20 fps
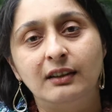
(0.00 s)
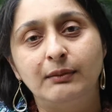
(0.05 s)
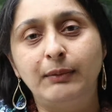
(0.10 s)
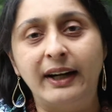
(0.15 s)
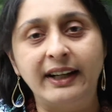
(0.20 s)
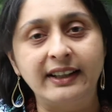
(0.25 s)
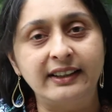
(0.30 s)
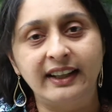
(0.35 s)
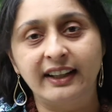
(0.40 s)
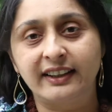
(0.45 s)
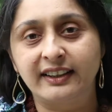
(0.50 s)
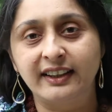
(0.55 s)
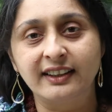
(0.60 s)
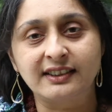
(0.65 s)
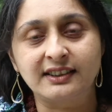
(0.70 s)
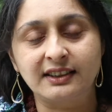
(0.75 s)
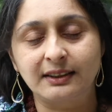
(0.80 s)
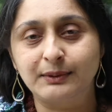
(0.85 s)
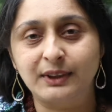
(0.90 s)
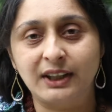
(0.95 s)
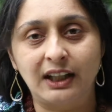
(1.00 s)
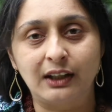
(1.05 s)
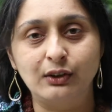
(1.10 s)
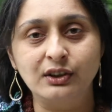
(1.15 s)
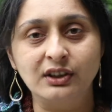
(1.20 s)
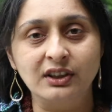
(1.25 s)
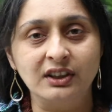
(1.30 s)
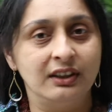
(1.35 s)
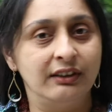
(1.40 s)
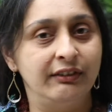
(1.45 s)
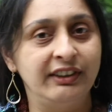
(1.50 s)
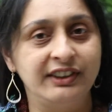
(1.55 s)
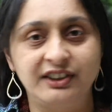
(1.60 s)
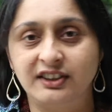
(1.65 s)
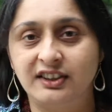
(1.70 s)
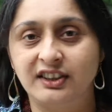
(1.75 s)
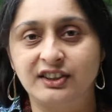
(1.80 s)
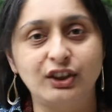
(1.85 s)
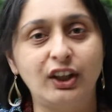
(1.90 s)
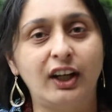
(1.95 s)
by taking some route which
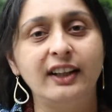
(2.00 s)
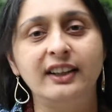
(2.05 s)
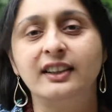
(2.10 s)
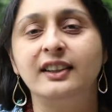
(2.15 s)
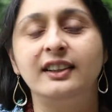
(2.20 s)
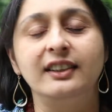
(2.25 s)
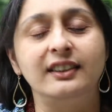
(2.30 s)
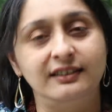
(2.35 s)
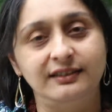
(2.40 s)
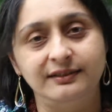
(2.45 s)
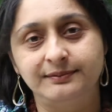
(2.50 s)
is a shortcut.